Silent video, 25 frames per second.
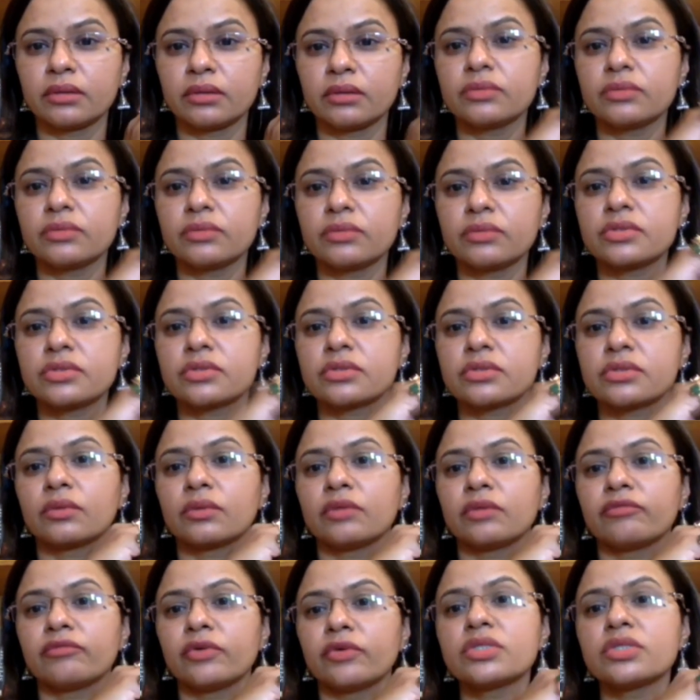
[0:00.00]
so
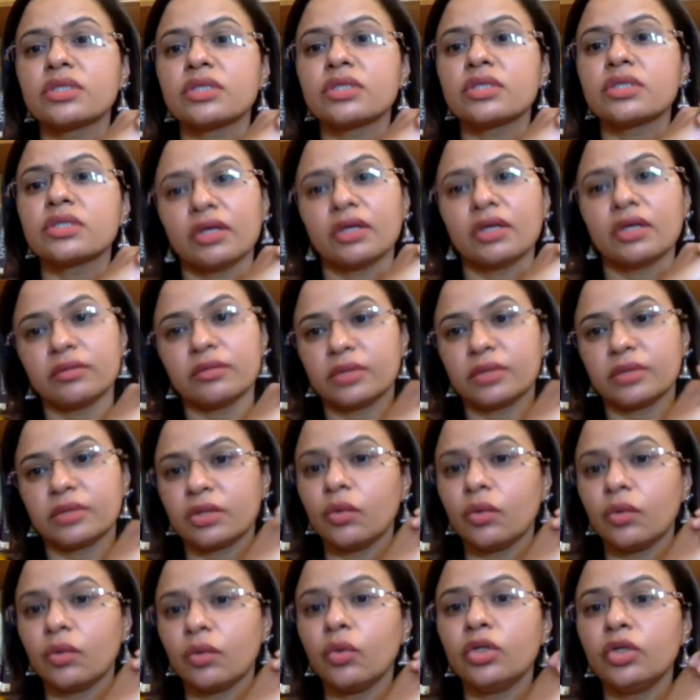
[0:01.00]
of course, a
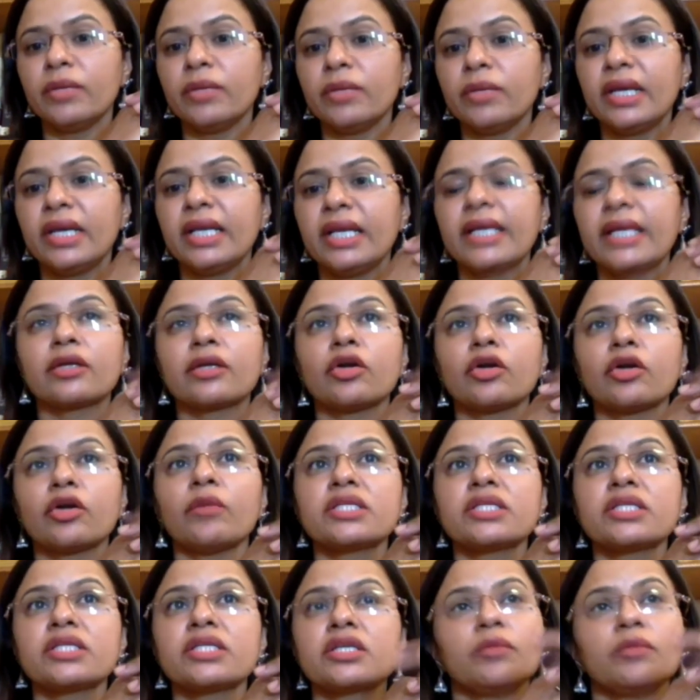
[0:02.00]
core domain like
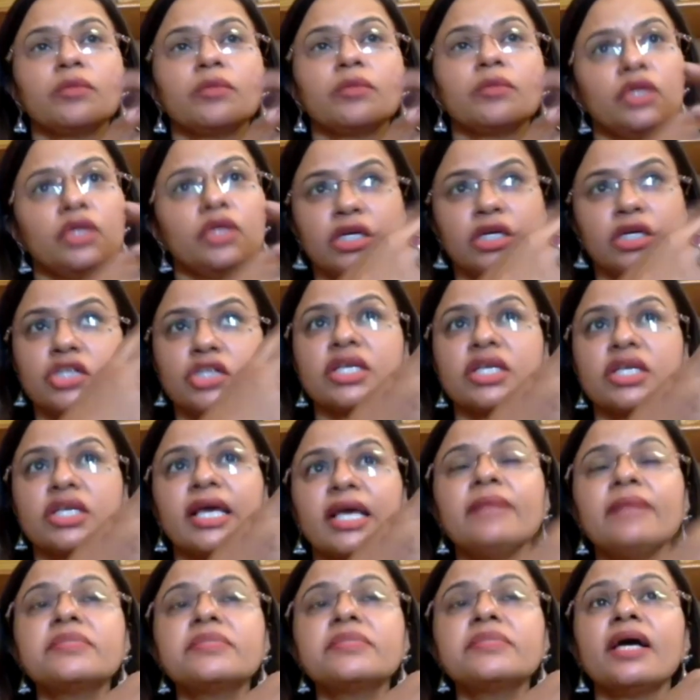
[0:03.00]
economics or communication
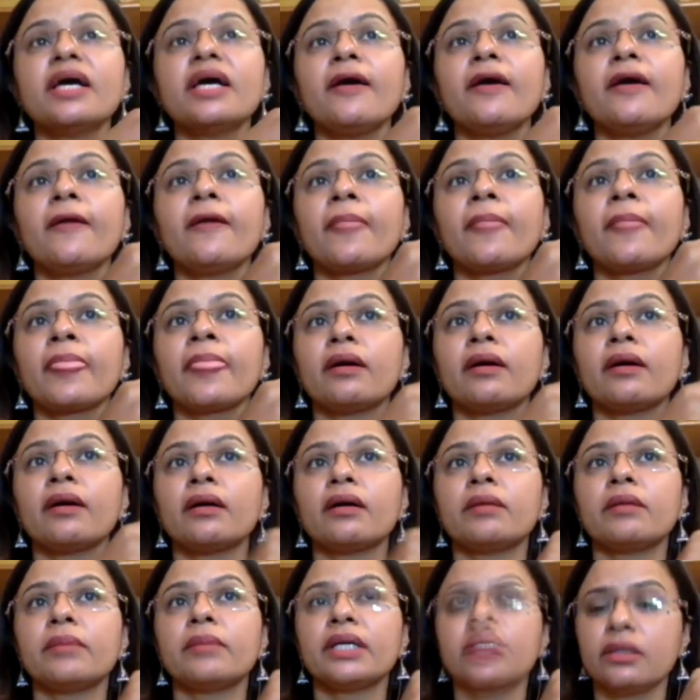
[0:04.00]
helps,
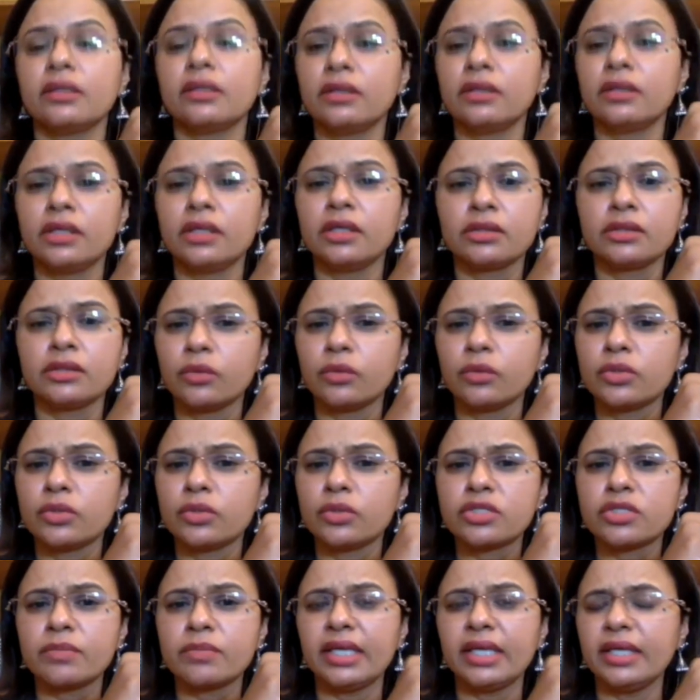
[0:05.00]
but it could
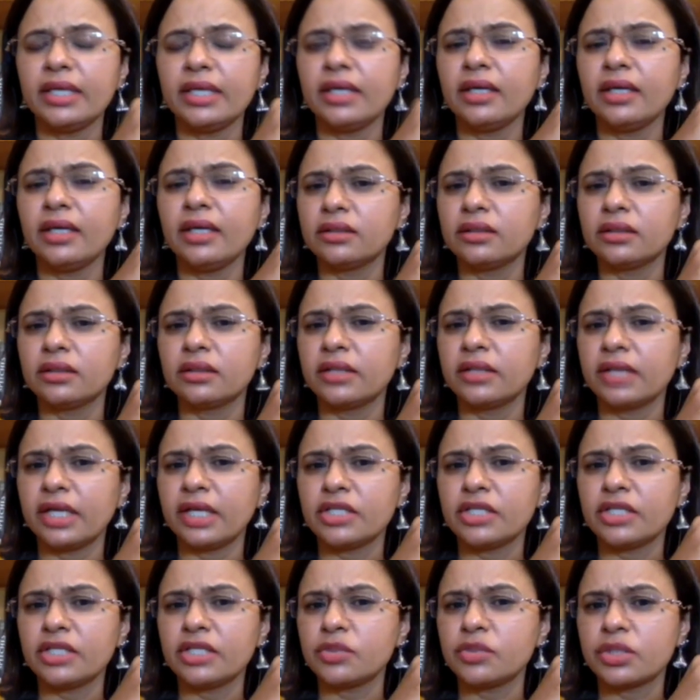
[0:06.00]
also be in any other
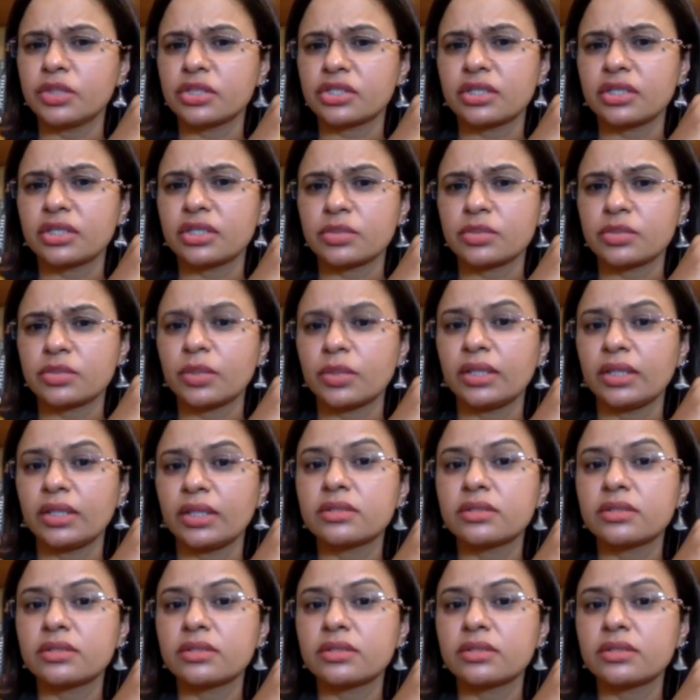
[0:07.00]
graduation as well.